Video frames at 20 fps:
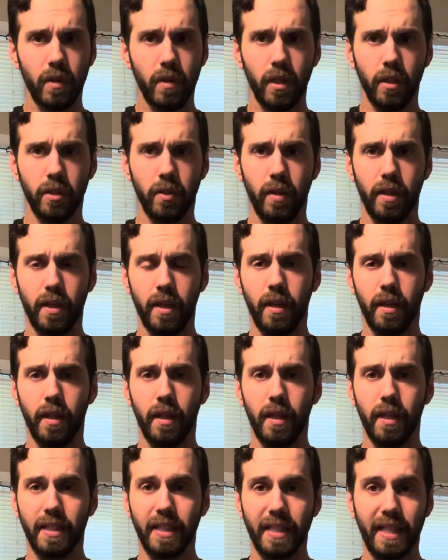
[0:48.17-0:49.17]
So
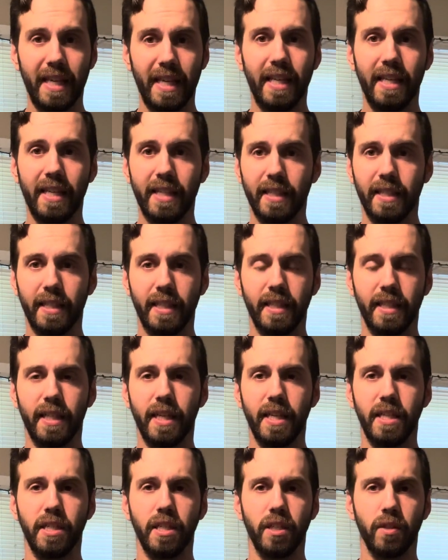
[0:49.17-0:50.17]
the skin
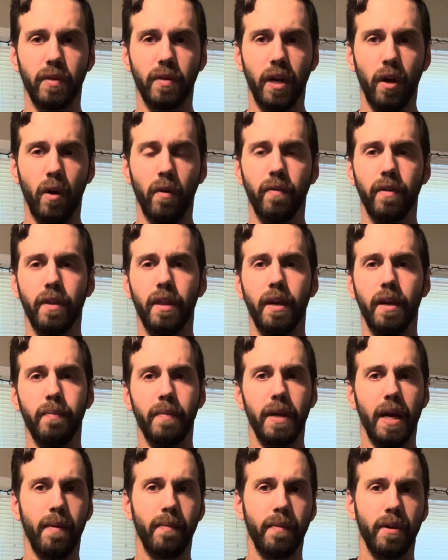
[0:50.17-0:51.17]
sensations right over the
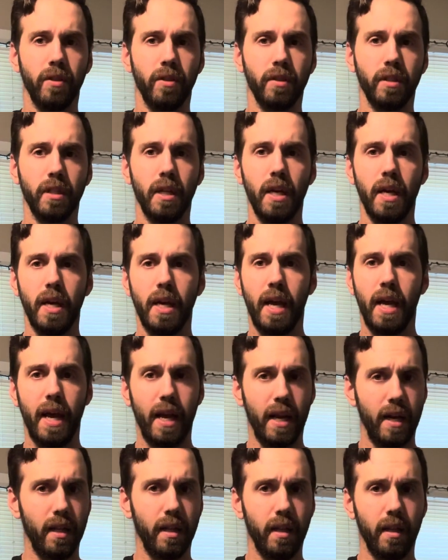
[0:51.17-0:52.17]
abdominals
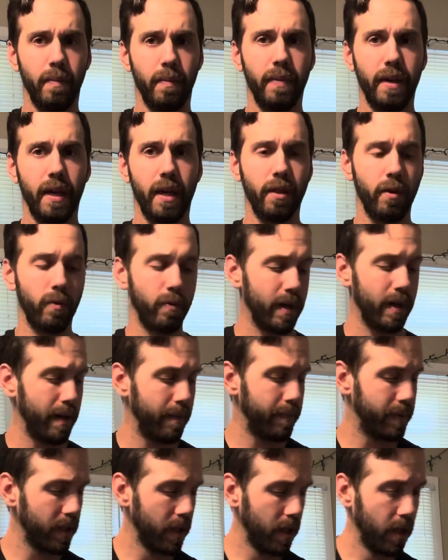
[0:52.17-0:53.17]
and a little bit on the
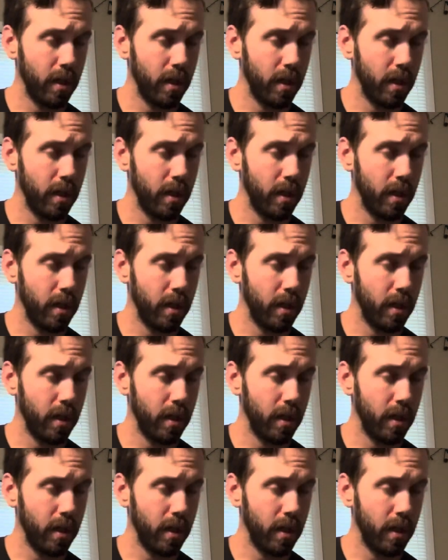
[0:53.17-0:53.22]
ribs.